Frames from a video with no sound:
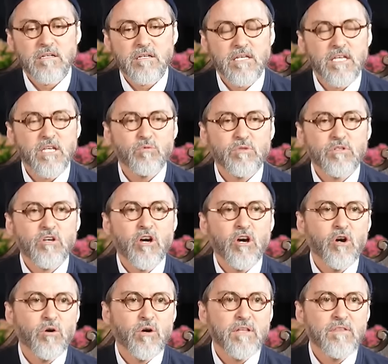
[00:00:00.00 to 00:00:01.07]
would
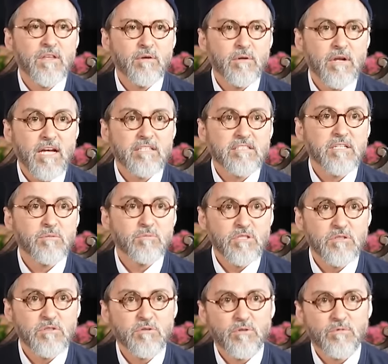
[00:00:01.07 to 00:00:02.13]
go and they would ask him
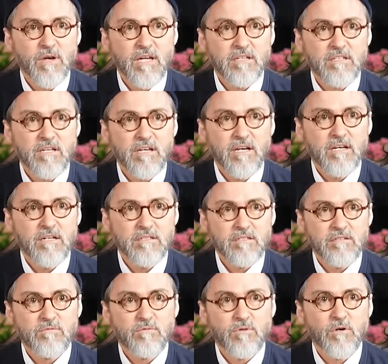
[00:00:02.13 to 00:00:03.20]
to do the Fatiha
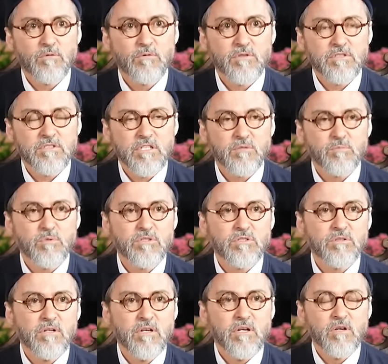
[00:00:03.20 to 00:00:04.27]
over the sick
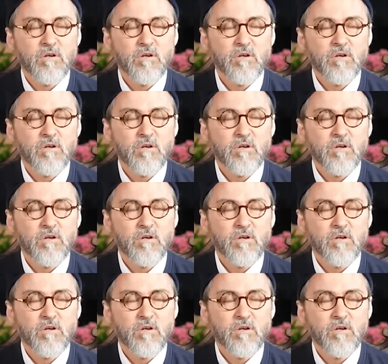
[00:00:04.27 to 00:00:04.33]
person.